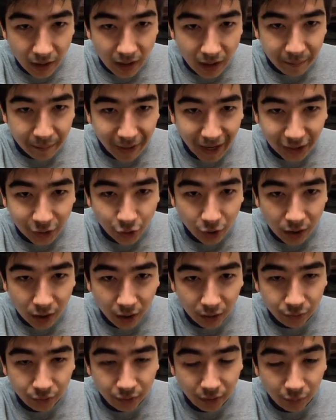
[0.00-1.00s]
Patrick
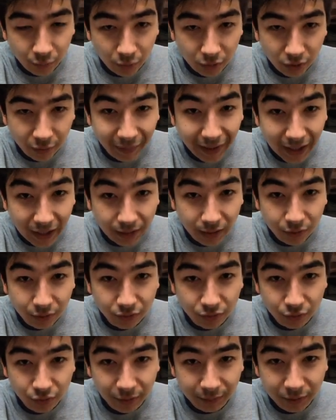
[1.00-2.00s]
Connerton, will there be another
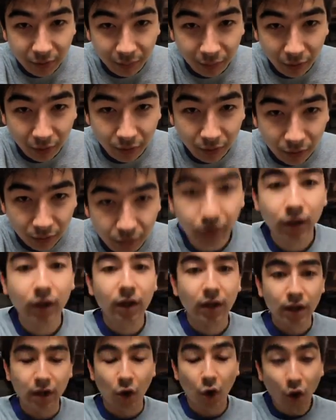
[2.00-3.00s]
stream tomorrow?
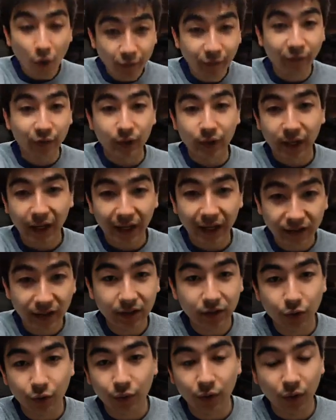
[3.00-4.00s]
Hopefully, I
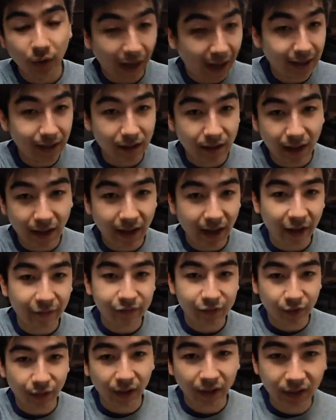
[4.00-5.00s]
think there will, and the day
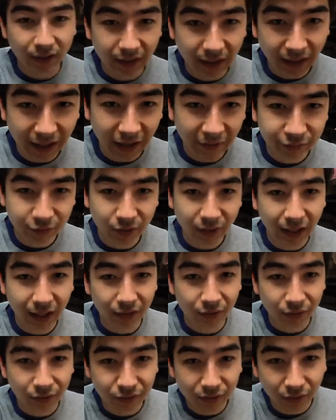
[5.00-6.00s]
after, and the day after that
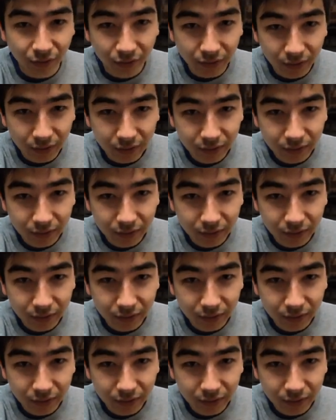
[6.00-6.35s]
also.